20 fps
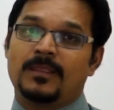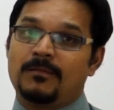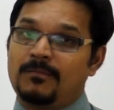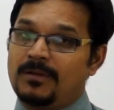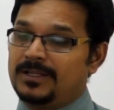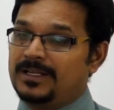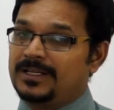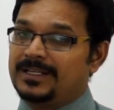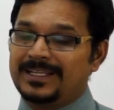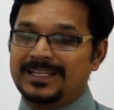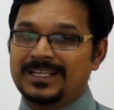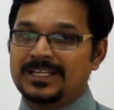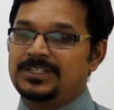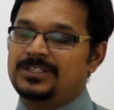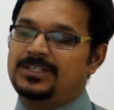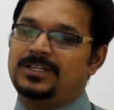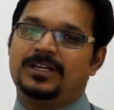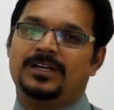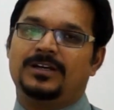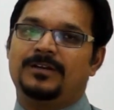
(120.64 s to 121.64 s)
But that
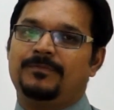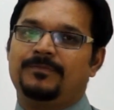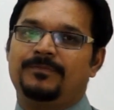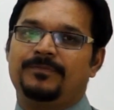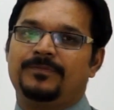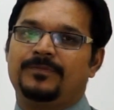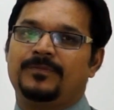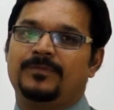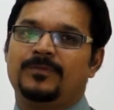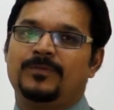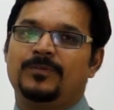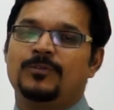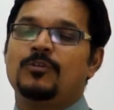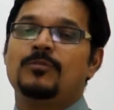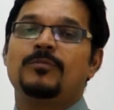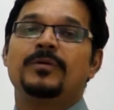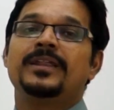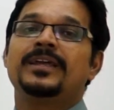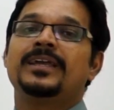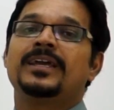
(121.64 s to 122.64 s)
inertia
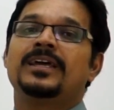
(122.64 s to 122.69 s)
nobody